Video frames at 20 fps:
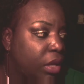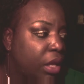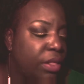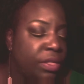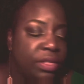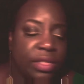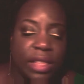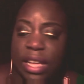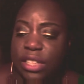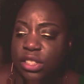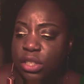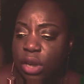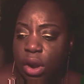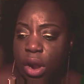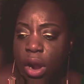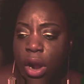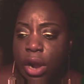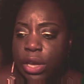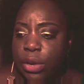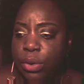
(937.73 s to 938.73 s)
they
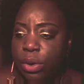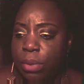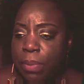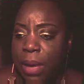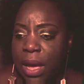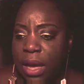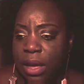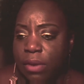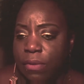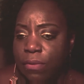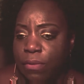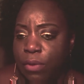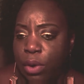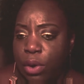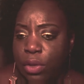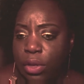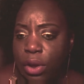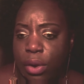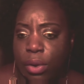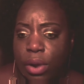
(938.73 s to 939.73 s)
start arguing back and
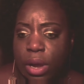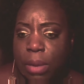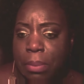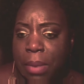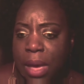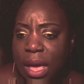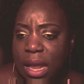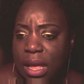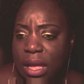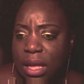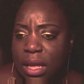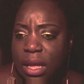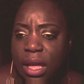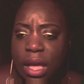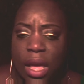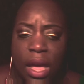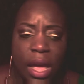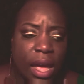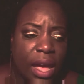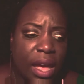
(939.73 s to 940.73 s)
forth, her and Mena,
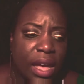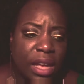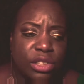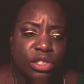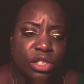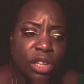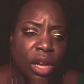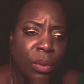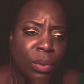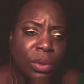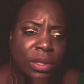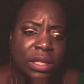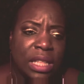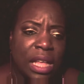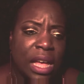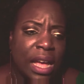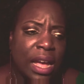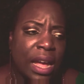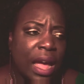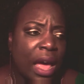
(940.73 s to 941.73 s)
and Joe was
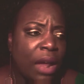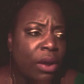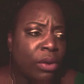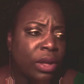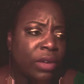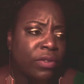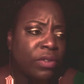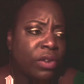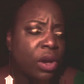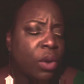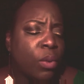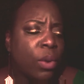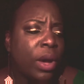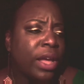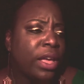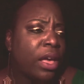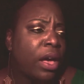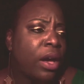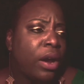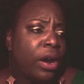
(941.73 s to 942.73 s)
like, I don't even know
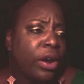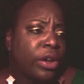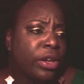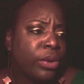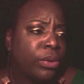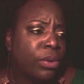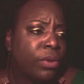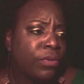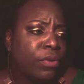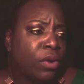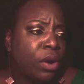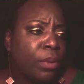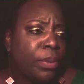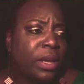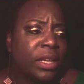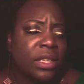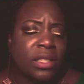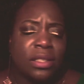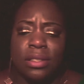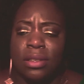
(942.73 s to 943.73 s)
why y'all arguing for,
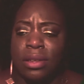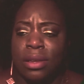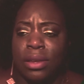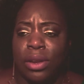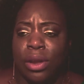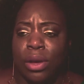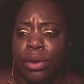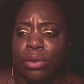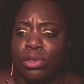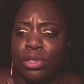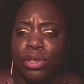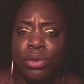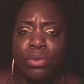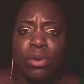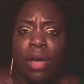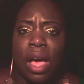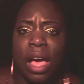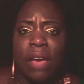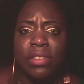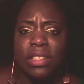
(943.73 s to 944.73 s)
because, you know, two
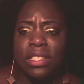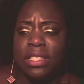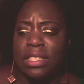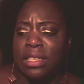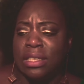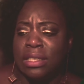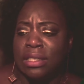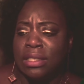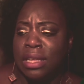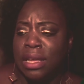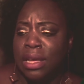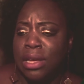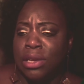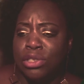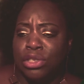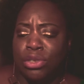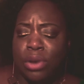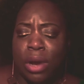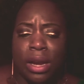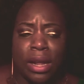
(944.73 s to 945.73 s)
novices
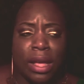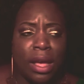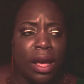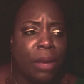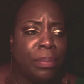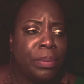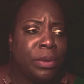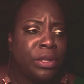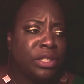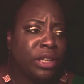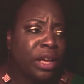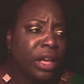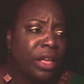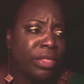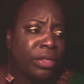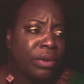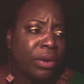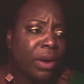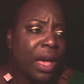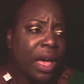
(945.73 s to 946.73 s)
trying to help each
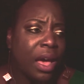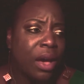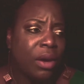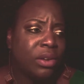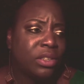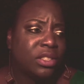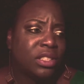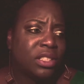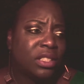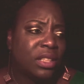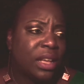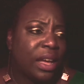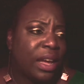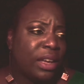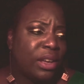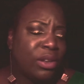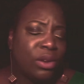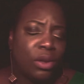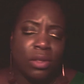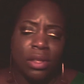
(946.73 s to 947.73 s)
other out. It's just
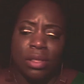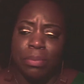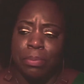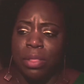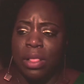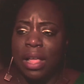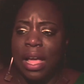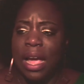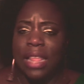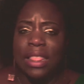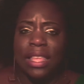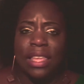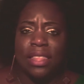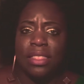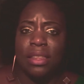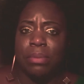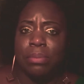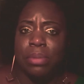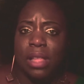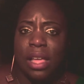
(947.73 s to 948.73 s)
like, you know, the blind
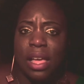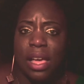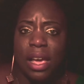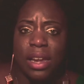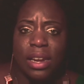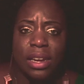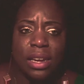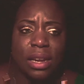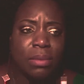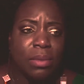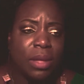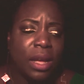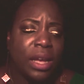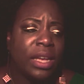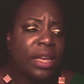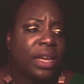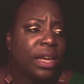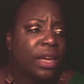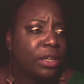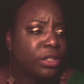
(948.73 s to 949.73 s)
leading the blind. And I'm
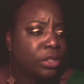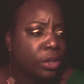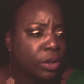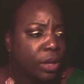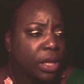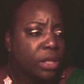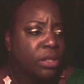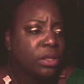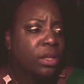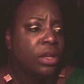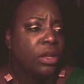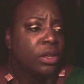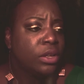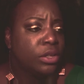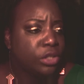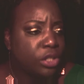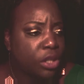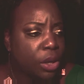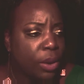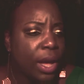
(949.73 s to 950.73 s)
like, yeah,
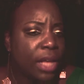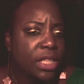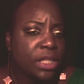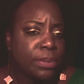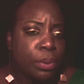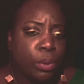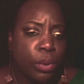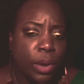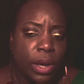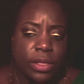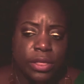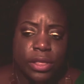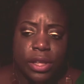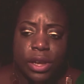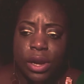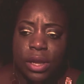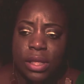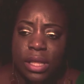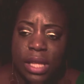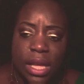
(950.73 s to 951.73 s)
Joe has a point
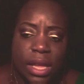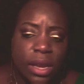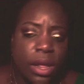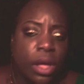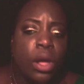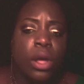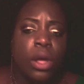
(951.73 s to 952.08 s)
there. And then